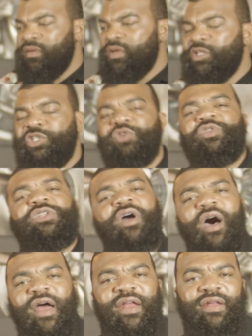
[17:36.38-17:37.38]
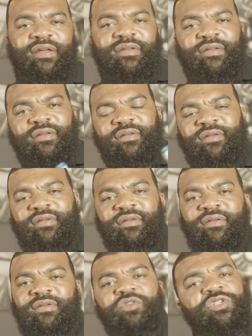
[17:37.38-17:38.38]
Because you started it.
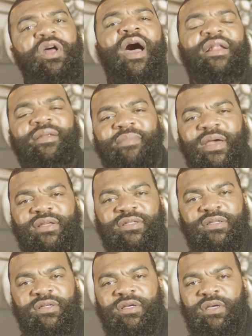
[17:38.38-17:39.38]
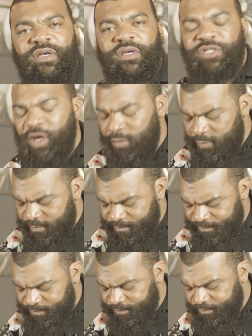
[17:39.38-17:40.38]
You started the mess. So
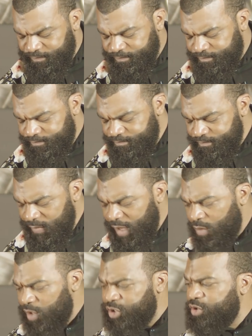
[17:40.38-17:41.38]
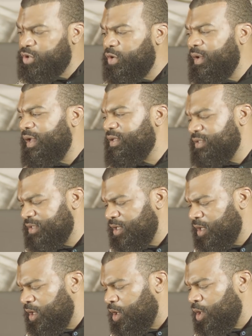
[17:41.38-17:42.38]
what you do is
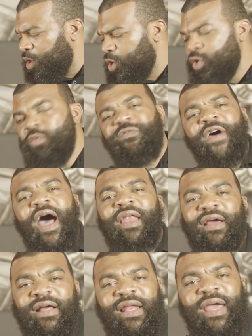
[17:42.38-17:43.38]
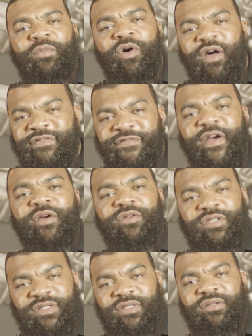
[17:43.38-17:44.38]
you file a claim on her
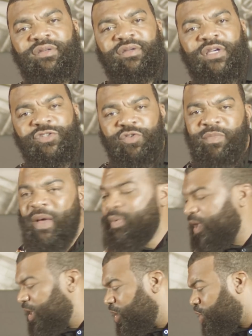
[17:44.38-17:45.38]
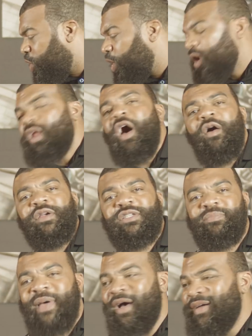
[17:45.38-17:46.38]
first. Because remember, in the court of law, it's
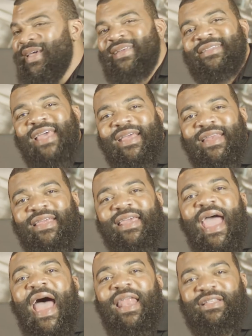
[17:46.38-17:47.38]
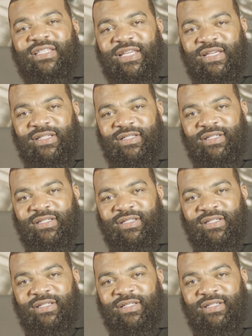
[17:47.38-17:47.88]
about technicality.